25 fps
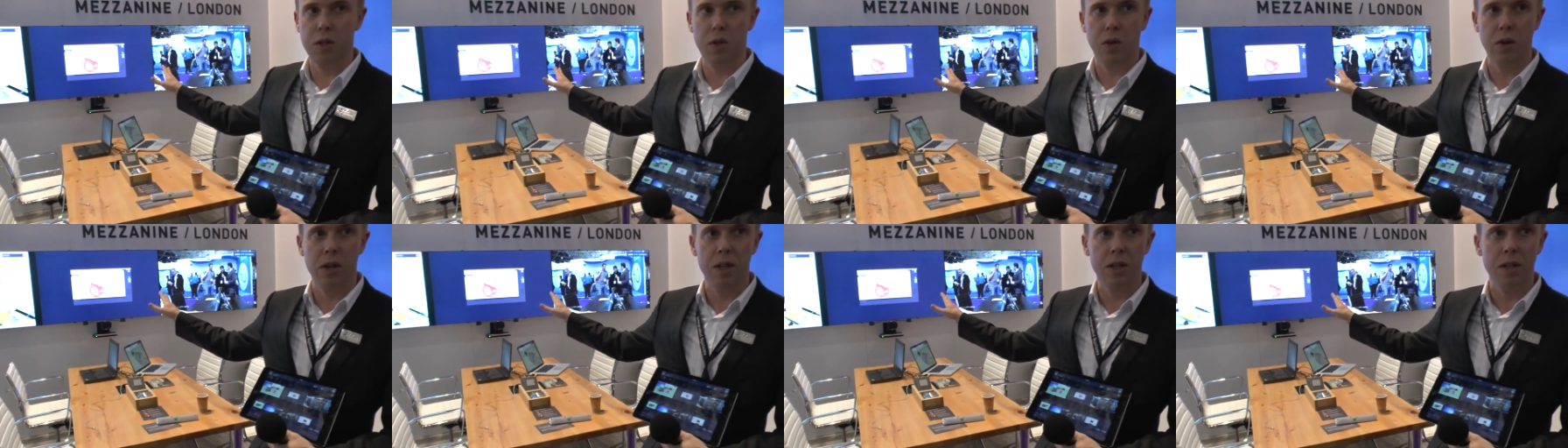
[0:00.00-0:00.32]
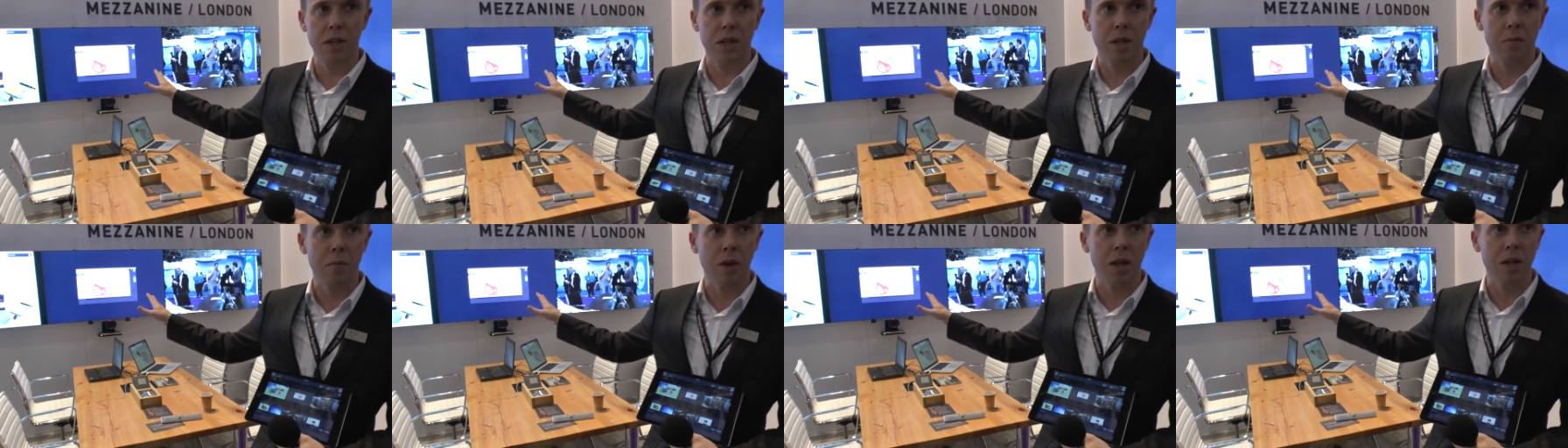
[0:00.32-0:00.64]
the
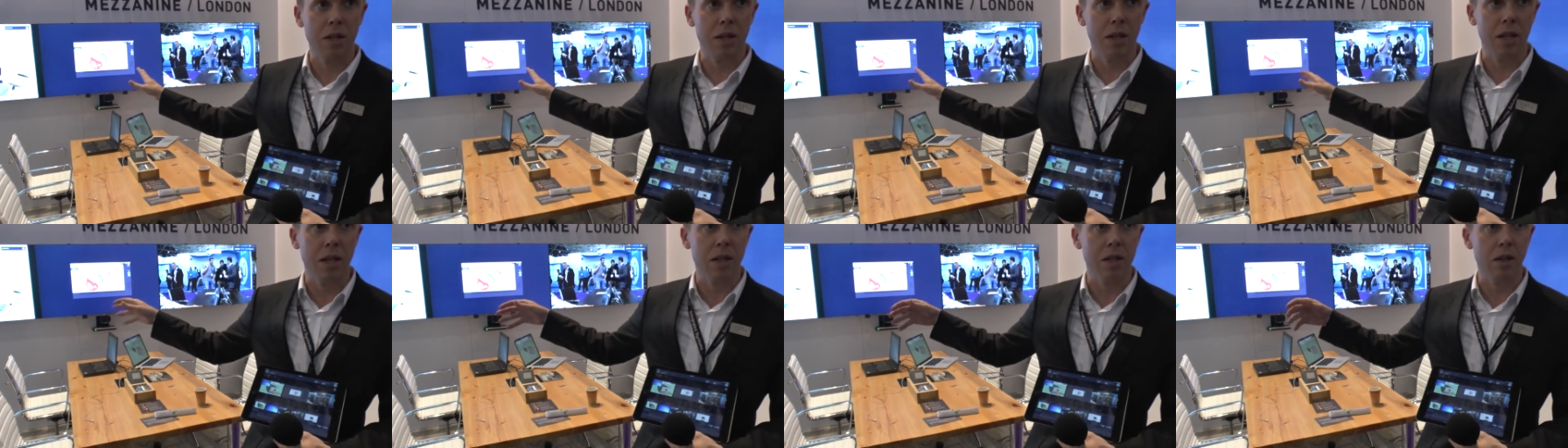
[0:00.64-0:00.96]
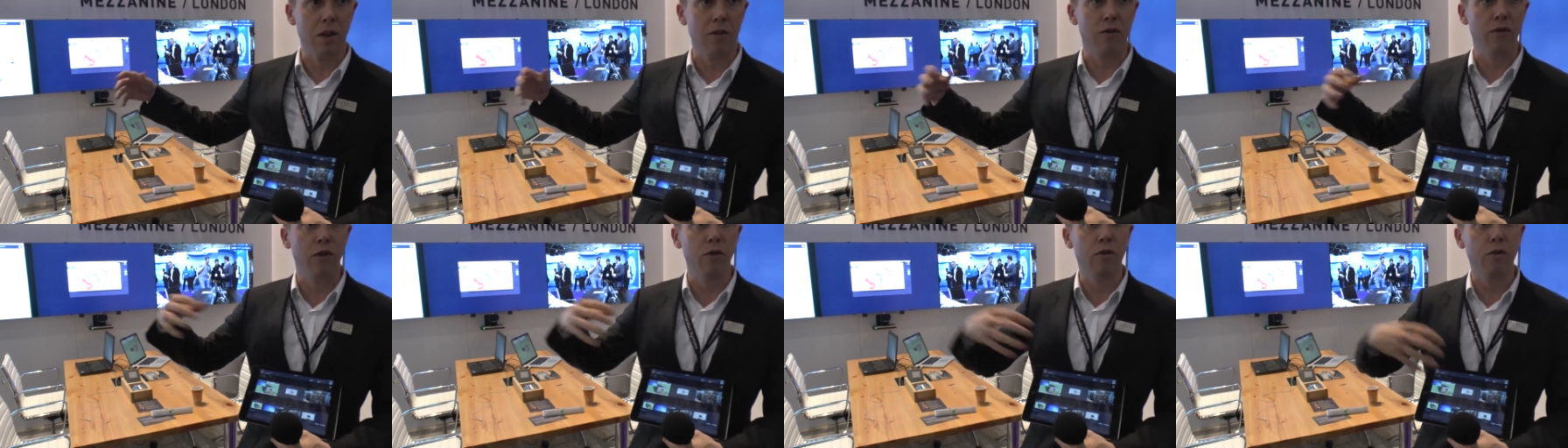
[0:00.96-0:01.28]
screens in the mezzanine.
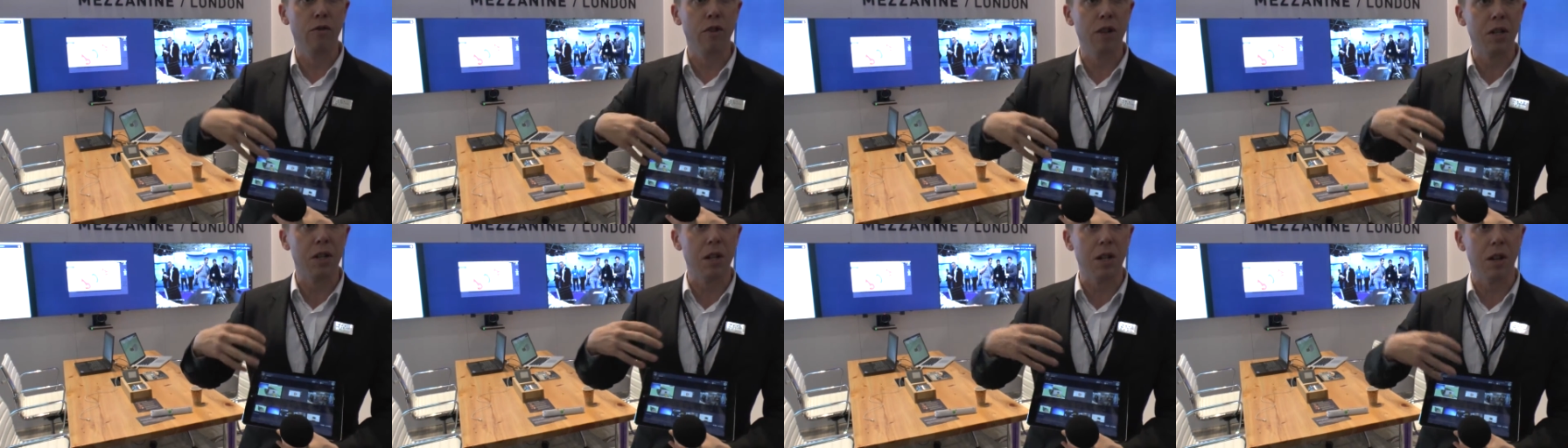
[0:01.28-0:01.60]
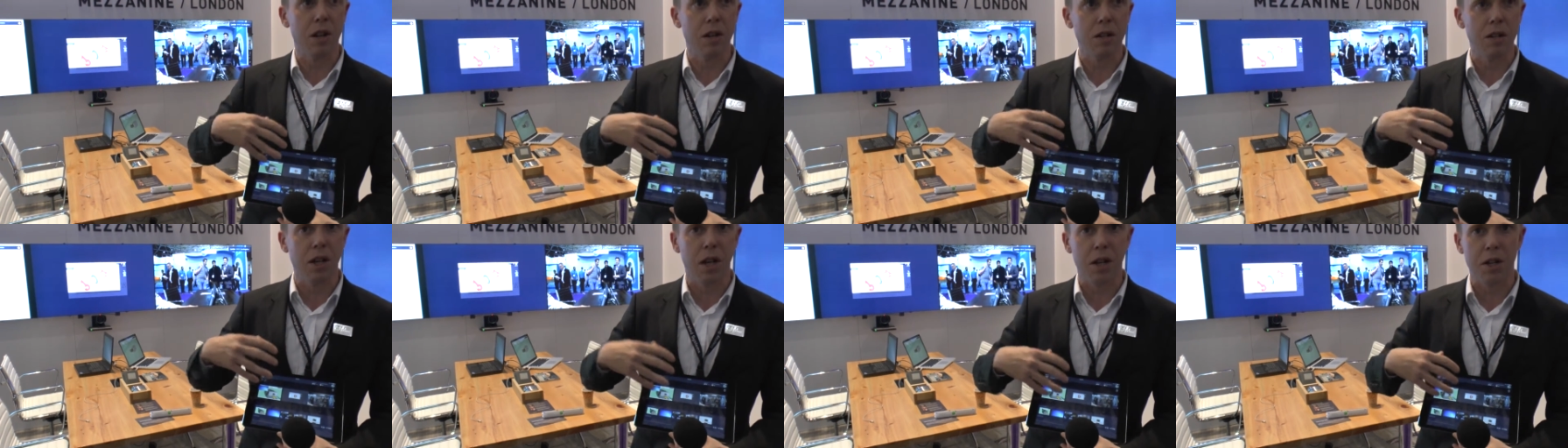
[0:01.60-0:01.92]
So full
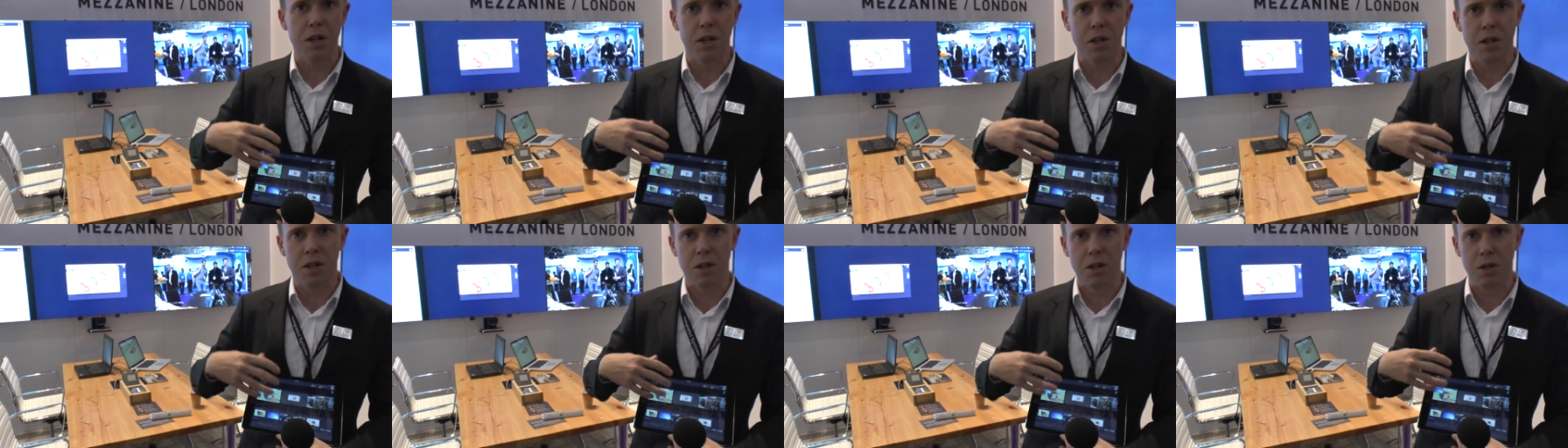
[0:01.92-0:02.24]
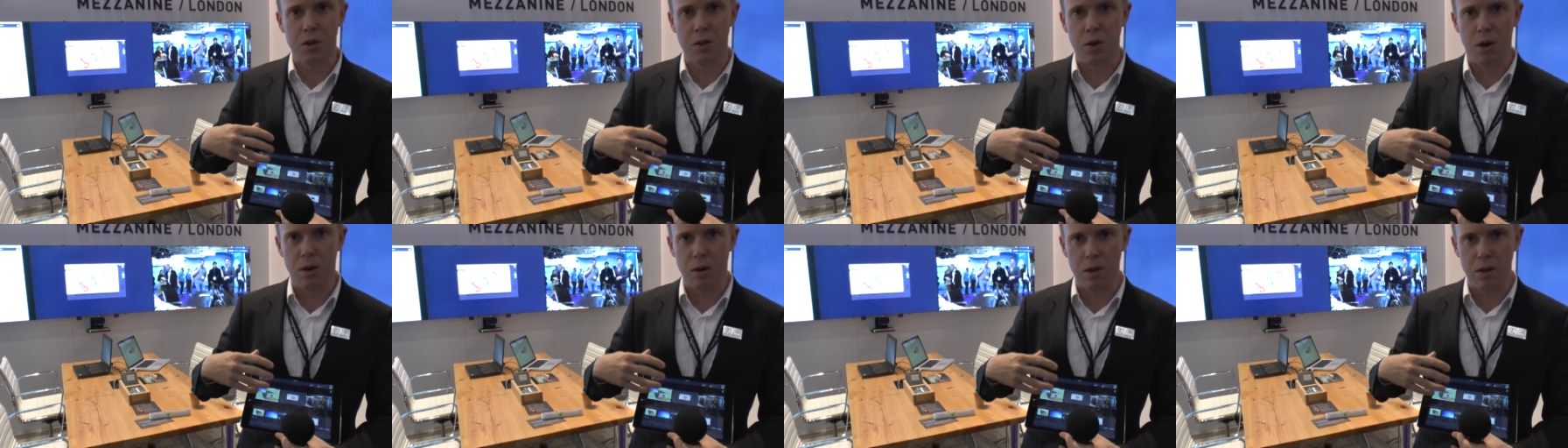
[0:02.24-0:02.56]
visualization and
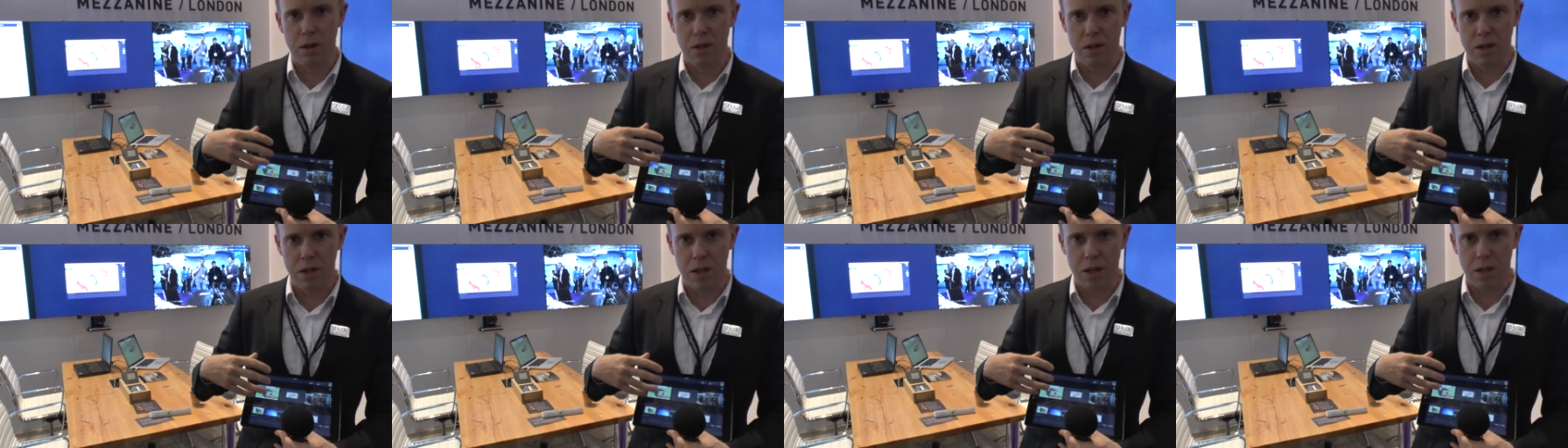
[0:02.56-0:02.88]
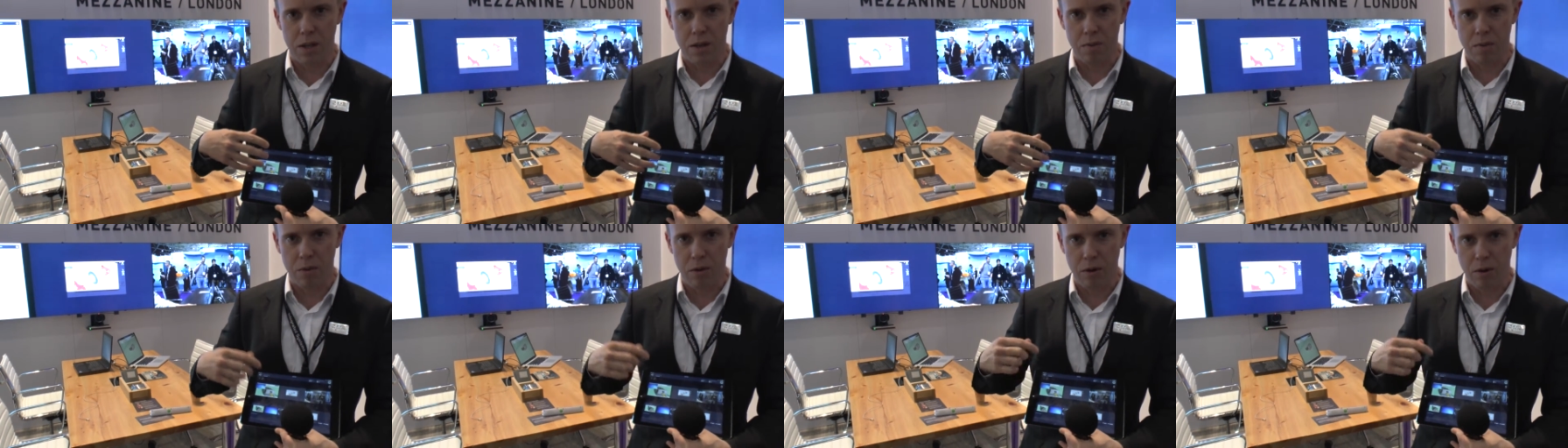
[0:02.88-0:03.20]
control of the
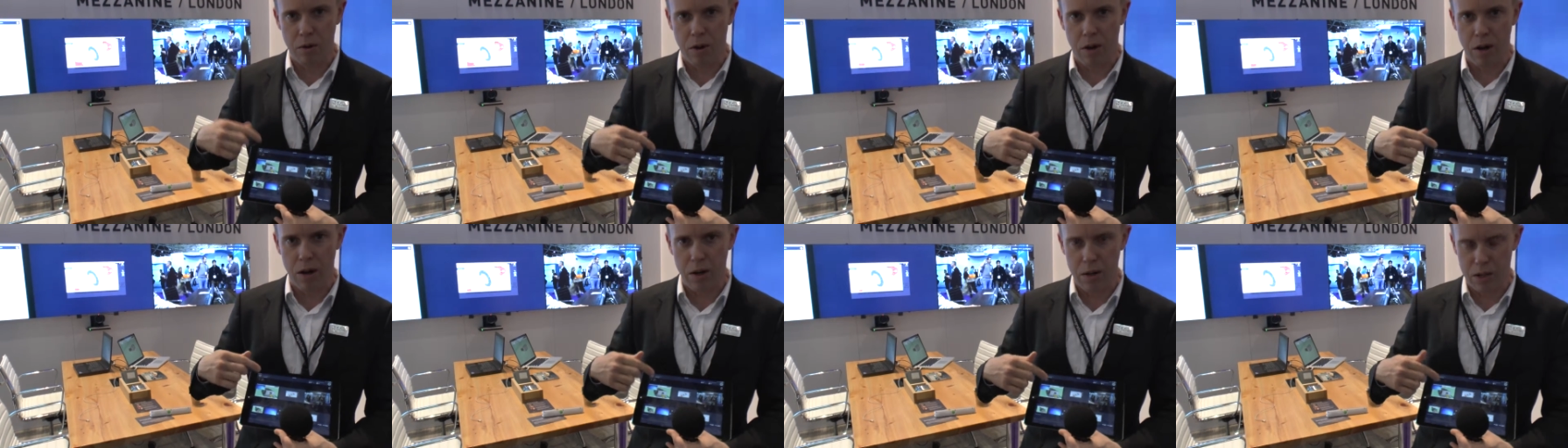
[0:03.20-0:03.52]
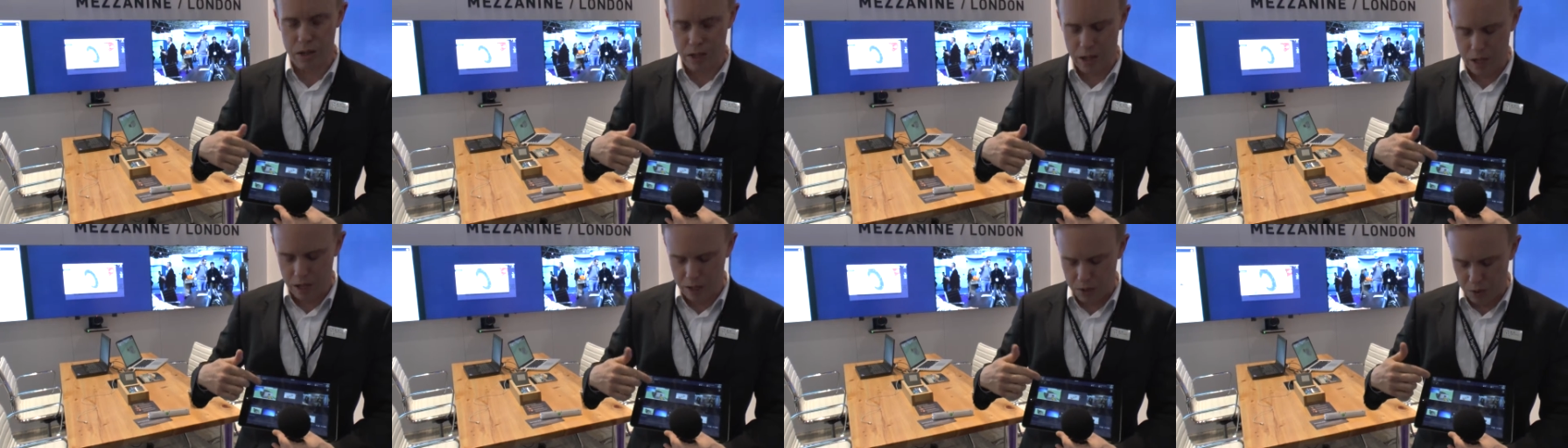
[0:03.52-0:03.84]
system through
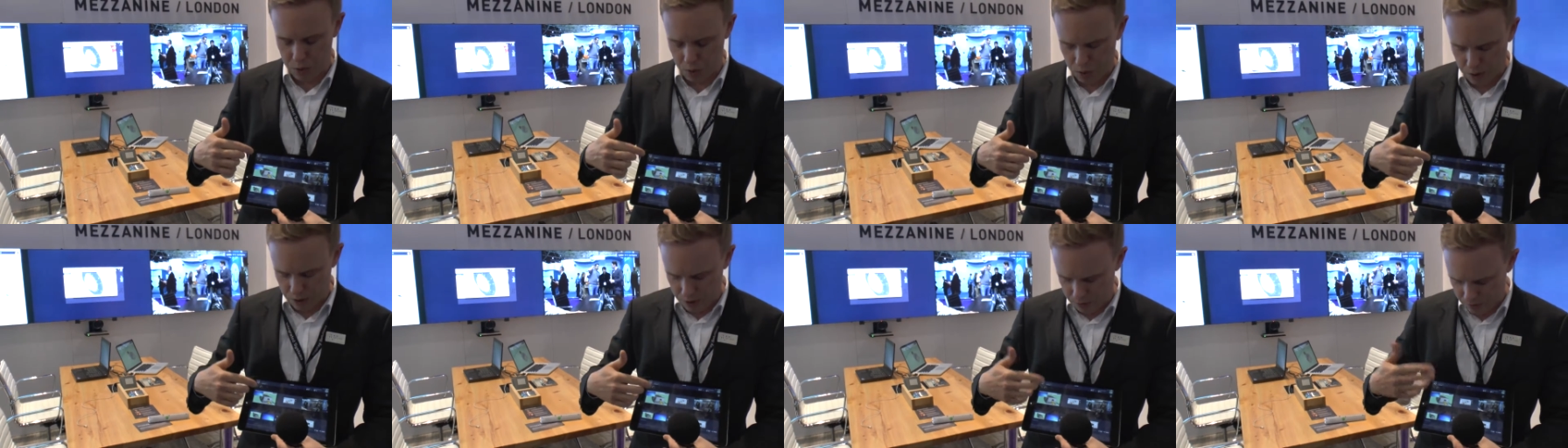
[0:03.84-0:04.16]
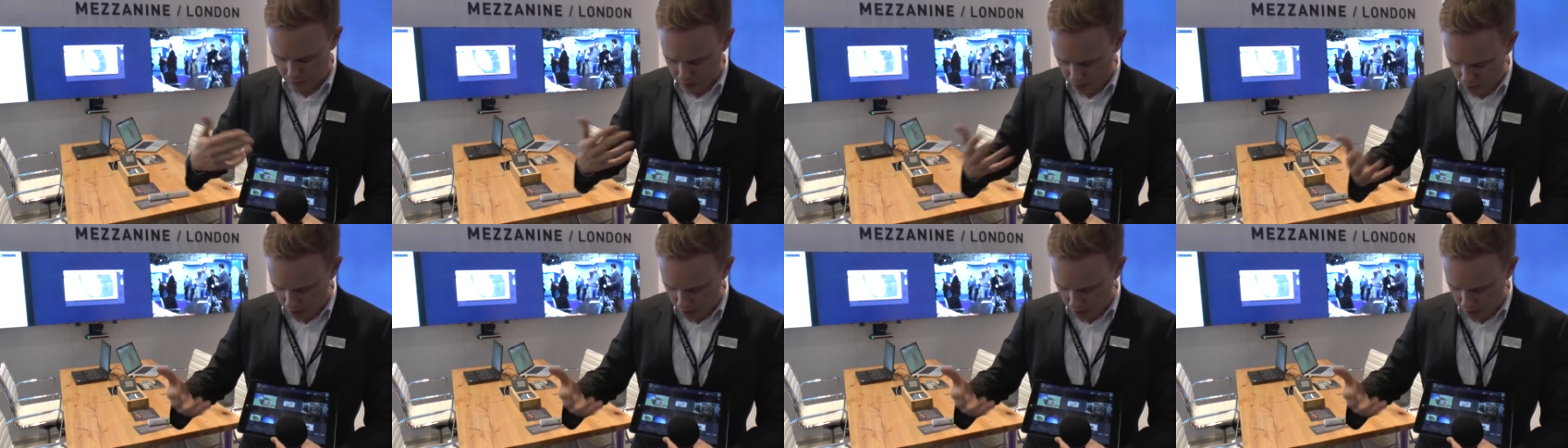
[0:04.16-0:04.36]
iOS and Android.